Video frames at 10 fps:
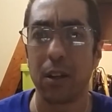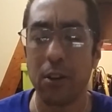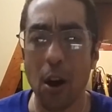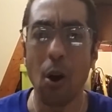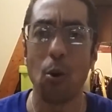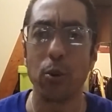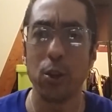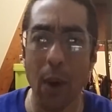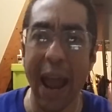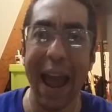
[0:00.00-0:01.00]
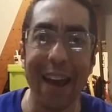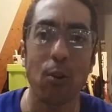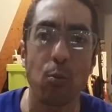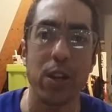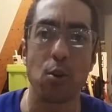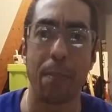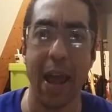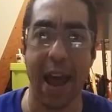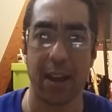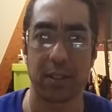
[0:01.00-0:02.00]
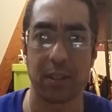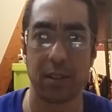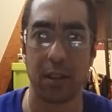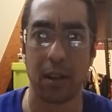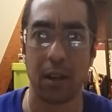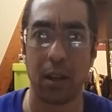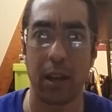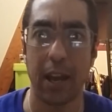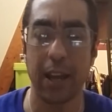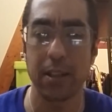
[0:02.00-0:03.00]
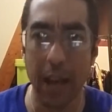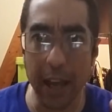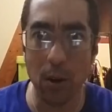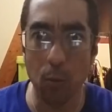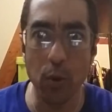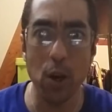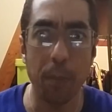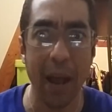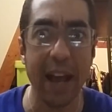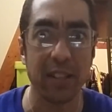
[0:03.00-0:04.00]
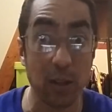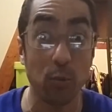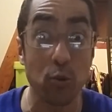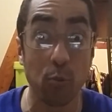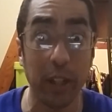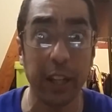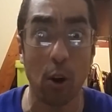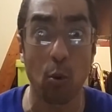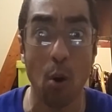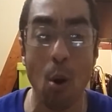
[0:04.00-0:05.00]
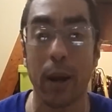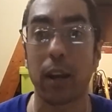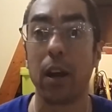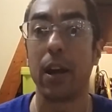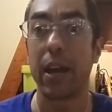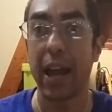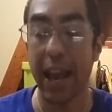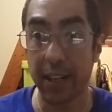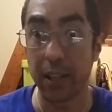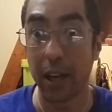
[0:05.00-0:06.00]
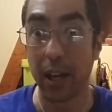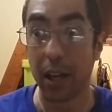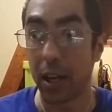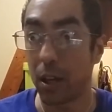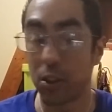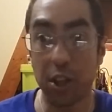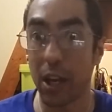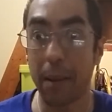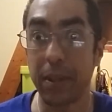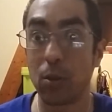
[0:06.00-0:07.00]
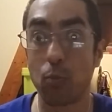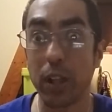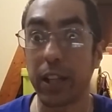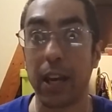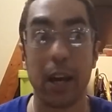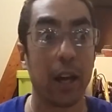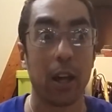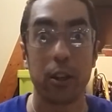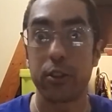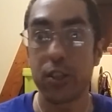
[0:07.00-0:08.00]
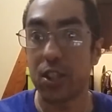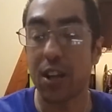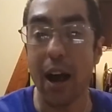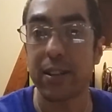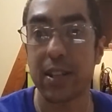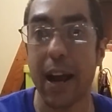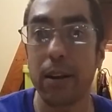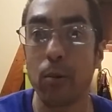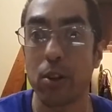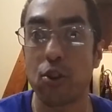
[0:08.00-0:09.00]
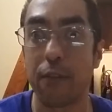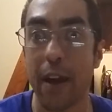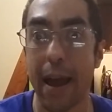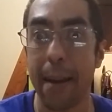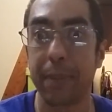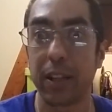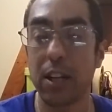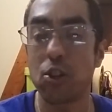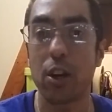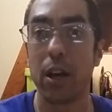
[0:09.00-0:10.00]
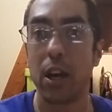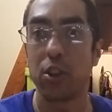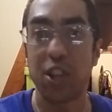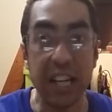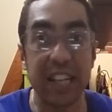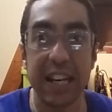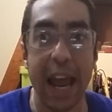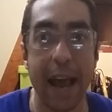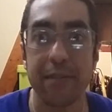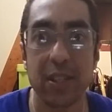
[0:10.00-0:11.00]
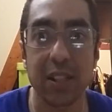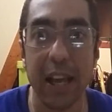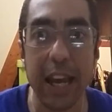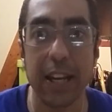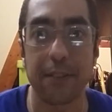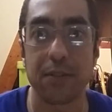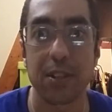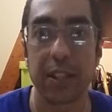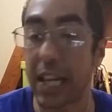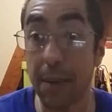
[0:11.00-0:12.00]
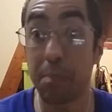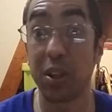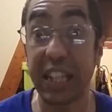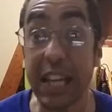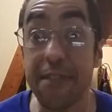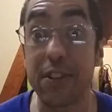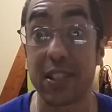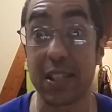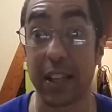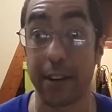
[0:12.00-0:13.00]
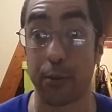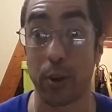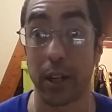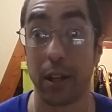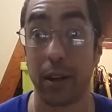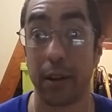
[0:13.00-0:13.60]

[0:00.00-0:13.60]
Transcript: No, you had a real past. And a real past that was really heroic. And, really, the Scots-Irish of Appalachia, they didn't have slaves. They didn't believe in slavery.